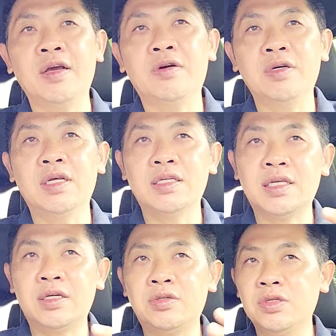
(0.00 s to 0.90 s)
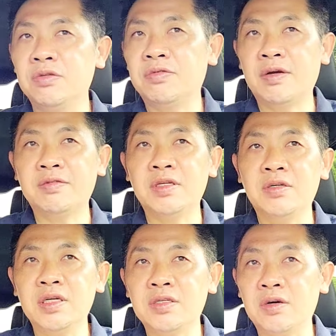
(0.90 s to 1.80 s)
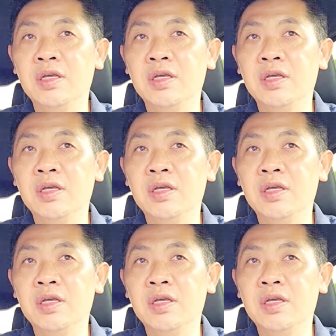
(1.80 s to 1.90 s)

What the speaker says: coil that is like 3 to 5 degrees or